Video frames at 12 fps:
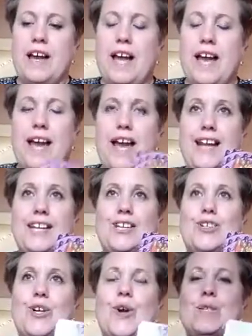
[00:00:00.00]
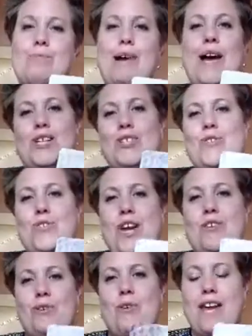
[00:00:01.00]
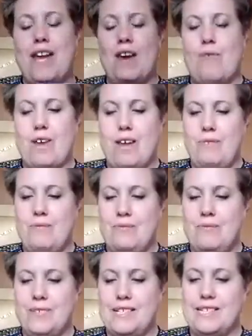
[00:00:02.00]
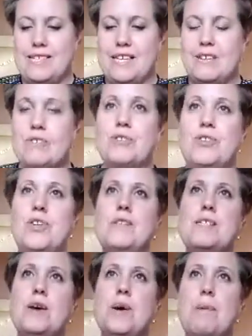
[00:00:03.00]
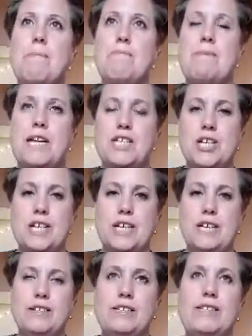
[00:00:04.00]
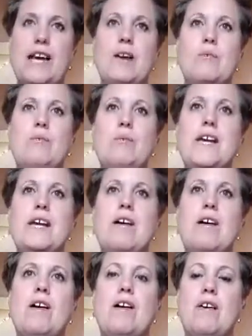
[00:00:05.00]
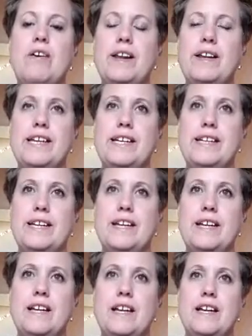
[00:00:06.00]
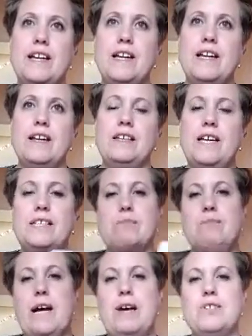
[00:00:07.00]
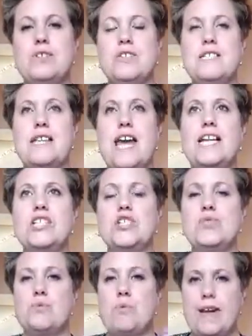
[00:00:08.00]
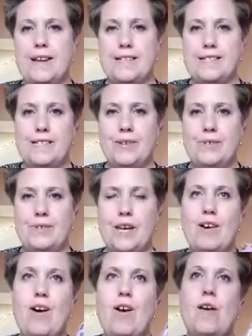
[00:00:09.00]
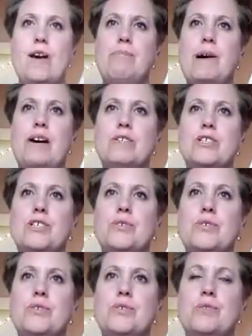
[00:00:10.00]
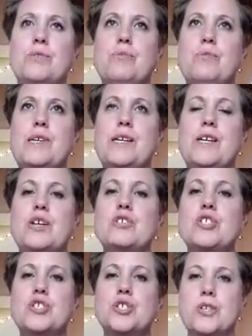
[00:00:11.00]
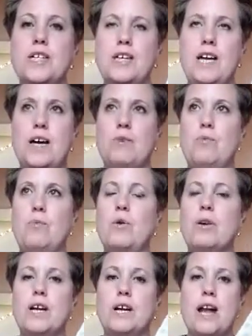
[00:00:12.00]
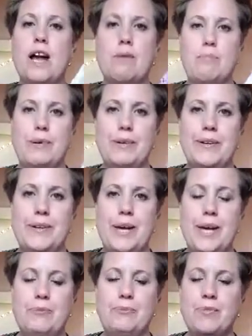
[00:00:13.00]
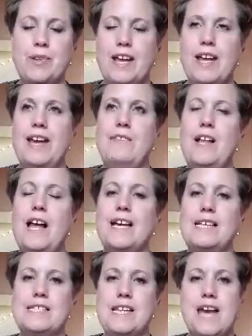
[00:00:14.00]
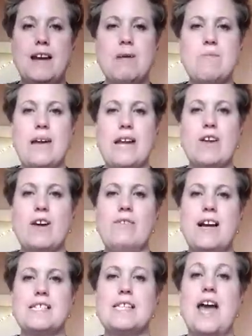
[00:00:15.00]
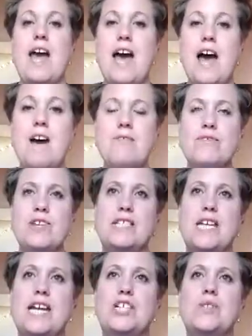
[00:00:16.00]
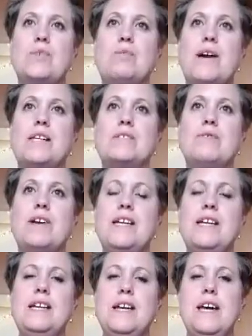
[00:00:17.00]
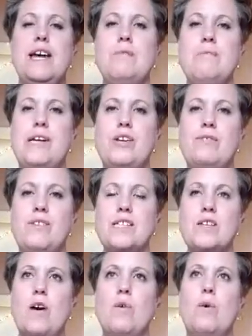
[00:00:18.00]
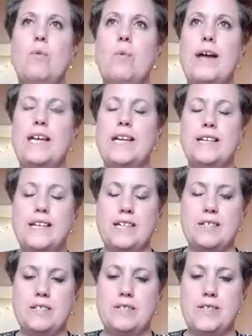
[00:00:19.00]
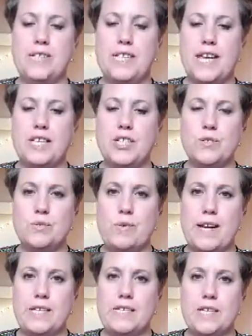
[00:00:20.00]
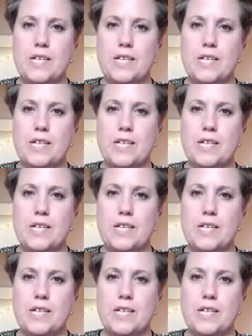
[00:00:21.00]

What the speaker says: And it goes back to that gray area. You see, this magic that we are needing, that's about to, these ancient ways that are about to be shook and woken up, okay? And like I said, many of us have these ancient ways already, and many of us are awakening to these ancient ways.